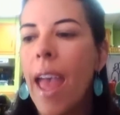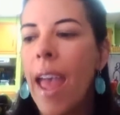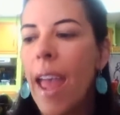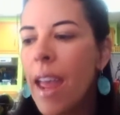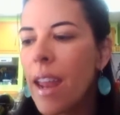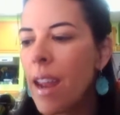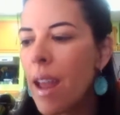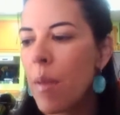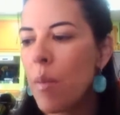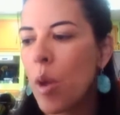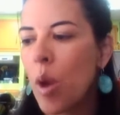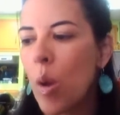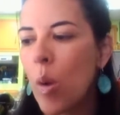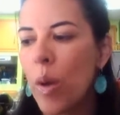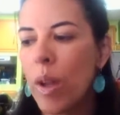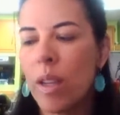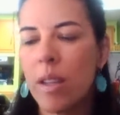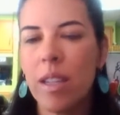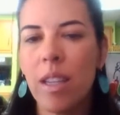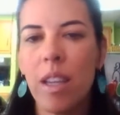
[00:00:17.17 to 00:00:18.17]
and I'm
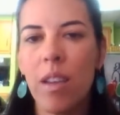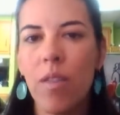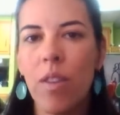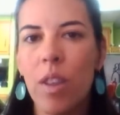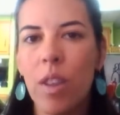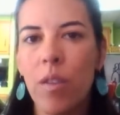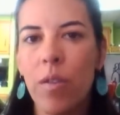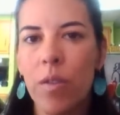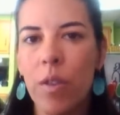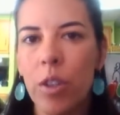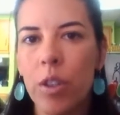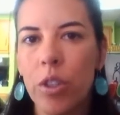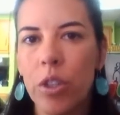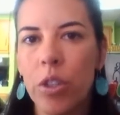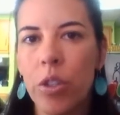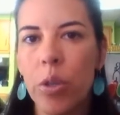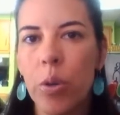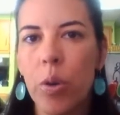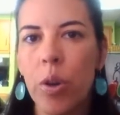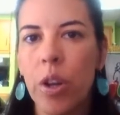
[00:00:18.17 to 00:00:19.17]
going to give you the full
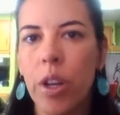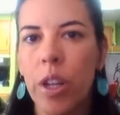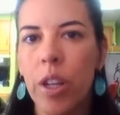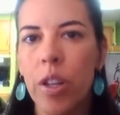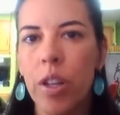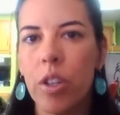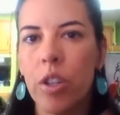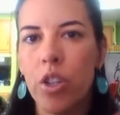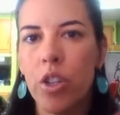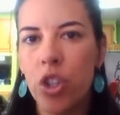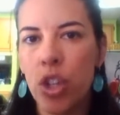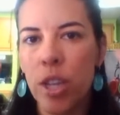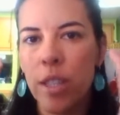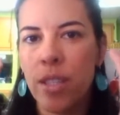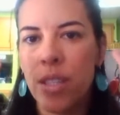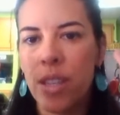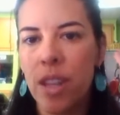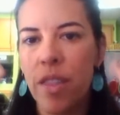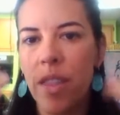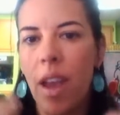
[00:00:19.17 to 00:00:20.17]
tutorial
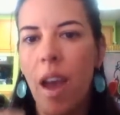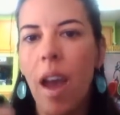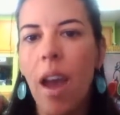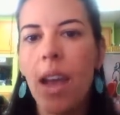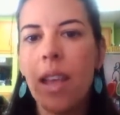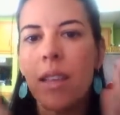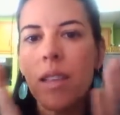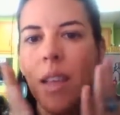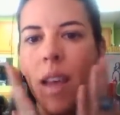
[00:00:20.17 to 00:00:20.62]
just on the eyes.